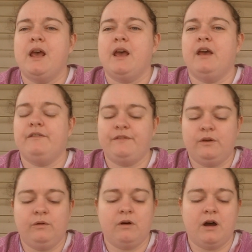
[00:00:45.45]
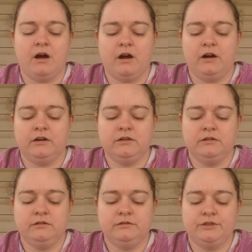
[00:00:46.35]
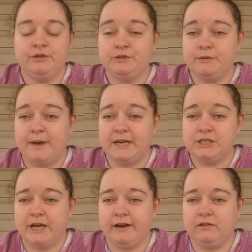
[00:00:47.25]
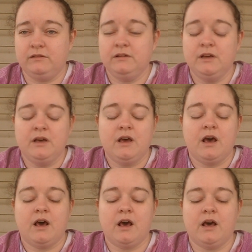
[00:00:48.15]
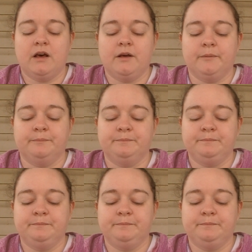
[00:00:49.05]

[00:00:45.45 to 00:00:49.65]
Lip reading: If you are new to my channel, I